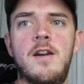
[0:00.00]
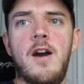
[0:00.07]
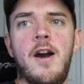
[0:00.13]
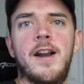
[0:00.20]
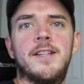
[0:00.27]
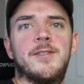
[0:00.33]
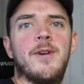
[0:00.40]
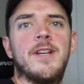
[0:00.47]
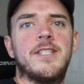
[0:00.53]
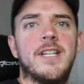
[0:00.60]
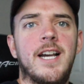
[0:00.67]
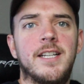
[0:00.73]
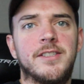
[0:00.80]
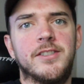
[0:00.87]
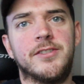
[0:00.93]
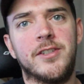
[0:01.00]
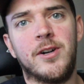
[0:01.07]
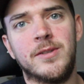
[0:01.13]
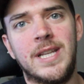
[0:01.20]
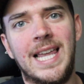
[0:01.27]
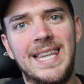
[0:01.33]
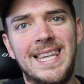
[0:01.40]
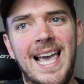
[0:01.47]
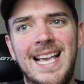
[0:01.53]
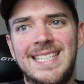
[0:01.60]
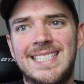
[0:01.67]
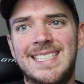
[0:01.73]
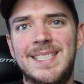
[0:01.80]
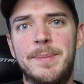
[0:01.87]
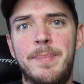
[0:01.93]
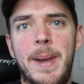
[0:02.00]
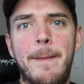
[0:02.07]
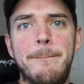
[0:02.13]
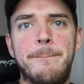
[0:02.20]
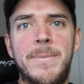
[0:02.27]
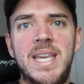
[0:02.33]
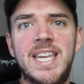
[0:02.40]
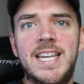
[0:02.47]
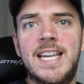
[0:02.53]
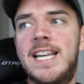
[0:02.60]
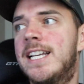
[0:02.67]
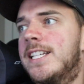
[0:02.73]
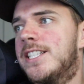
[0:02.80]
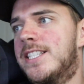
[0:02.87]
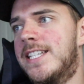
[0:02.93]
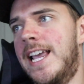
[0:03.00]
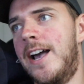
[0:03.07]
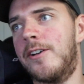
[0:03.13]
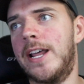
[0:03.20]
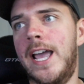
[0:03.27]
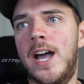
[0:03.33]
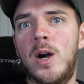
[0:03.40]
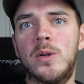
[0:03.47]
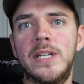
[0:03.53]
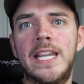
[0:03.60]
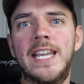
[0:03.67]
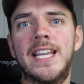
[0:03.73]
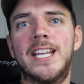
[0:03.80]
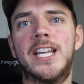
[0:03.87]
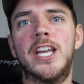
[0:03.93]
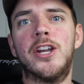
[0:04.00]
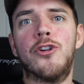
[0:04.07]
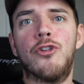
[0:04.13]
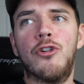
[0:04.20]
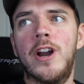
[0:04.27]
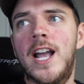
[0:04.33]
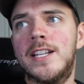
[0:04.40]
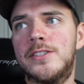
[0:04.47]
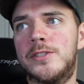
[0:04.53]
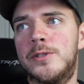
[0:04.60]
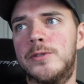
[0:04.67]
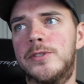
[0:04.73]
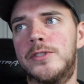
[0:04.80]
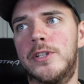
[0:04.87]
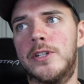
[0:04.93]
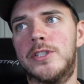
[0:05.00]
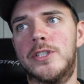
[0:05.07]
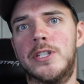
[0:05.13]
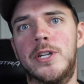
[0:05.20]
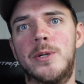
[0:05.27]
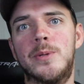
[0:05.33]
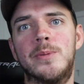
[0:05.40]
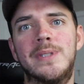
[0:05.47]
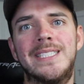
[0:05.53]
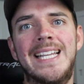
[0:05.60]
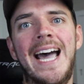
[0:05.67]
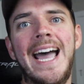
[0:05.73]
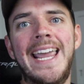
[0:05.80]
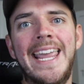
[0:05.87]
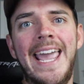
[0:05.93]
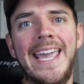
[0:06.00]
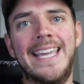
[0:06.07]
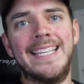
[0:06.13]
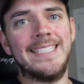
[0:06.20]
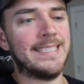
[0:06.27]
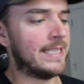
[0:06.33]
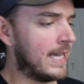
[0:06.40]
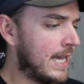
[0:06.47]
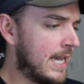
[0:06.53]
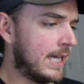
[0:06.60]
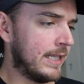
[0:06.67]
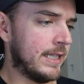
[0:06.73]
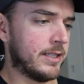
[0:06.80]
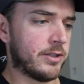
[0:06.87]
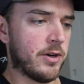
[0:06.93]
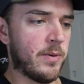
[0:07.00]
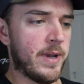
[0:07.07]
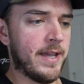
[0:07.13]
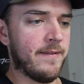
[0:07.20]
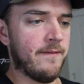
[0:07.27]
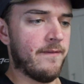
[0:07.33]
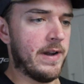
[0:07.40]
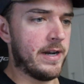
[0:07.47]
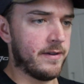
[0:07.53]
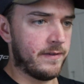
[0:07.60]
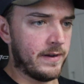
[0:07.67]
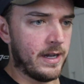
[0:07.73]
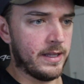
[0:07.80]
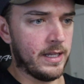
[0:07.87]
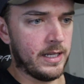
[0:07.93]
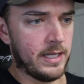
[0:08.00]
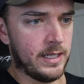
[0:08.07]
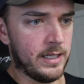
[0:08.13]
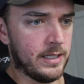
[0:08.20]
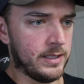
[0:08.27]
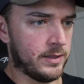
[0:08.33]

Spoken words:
All right, so as you guys just saw in that last clip, big shout out and congrats to Sergio Diaz. Let's go ahead and verify that he